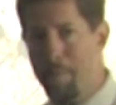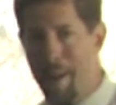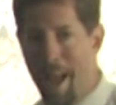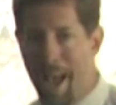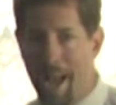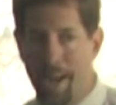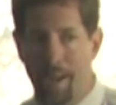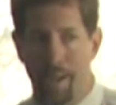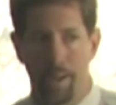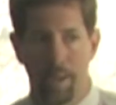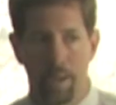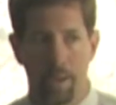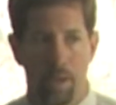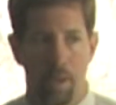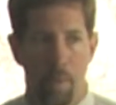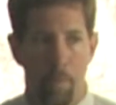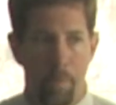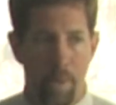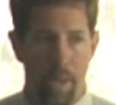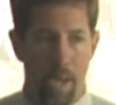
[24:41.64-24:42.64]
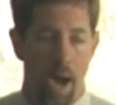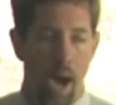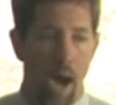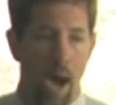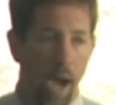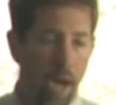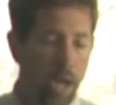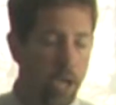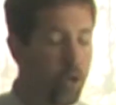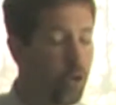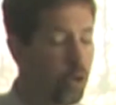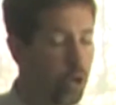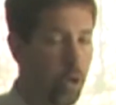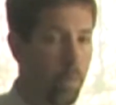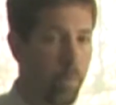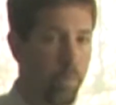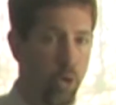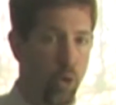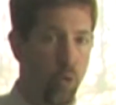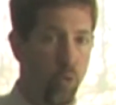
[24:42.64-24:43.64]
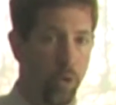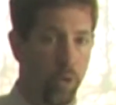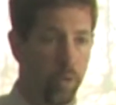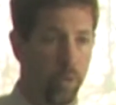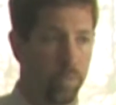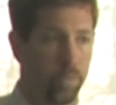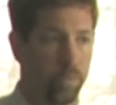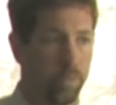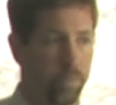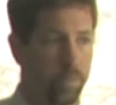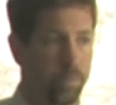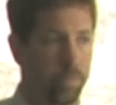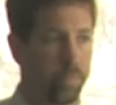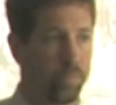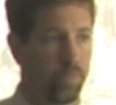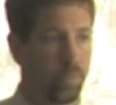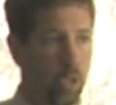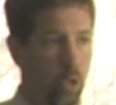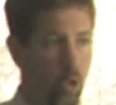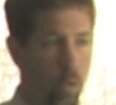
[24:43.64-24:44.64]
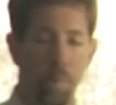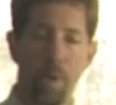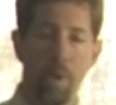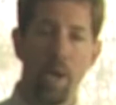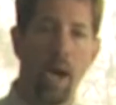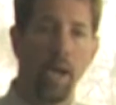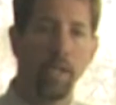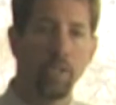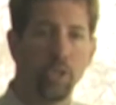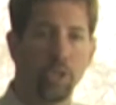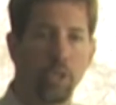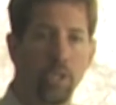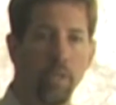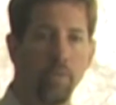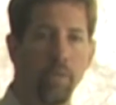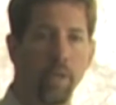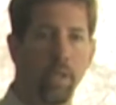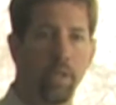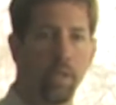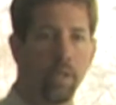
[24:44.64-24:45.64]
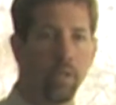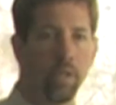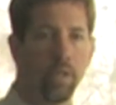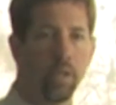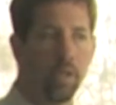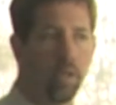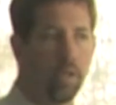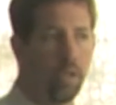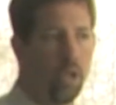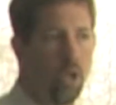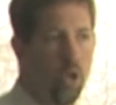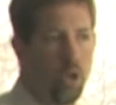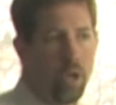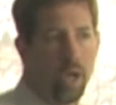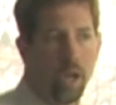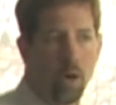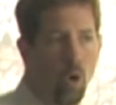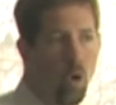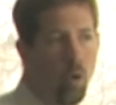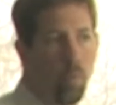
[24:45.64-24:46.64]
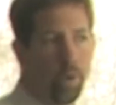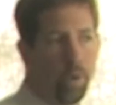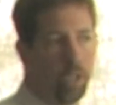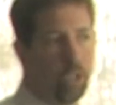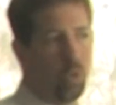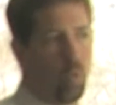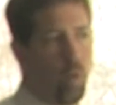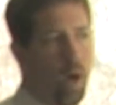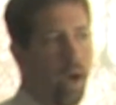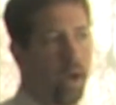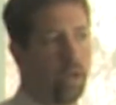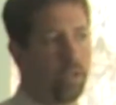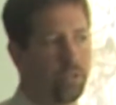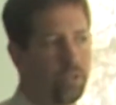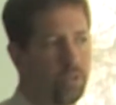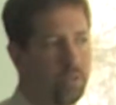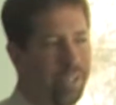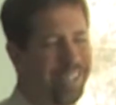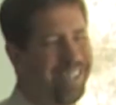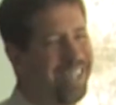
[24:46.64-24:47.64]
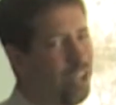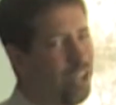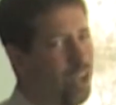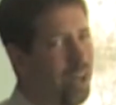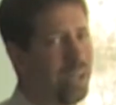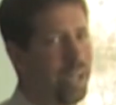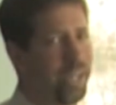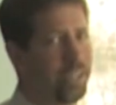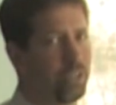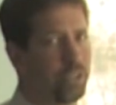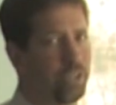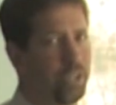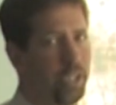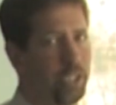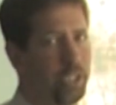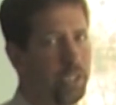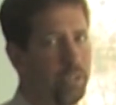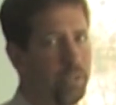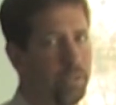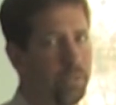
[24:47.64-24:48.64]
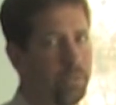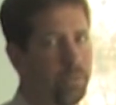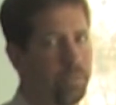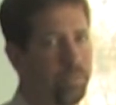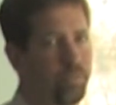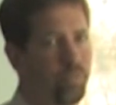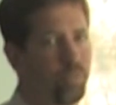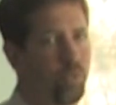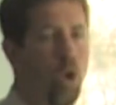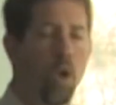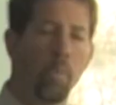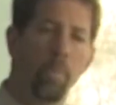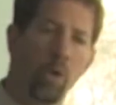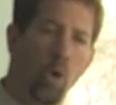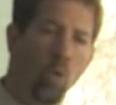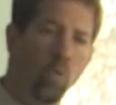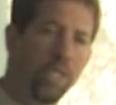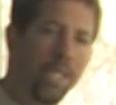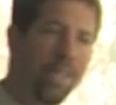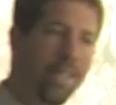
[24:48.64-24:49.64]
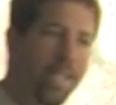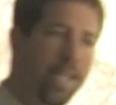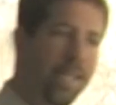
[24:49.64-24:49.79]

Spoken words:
back behind your computer. Look behind your TV. You got a whole bunch of wires, and they look like they're touching, but only the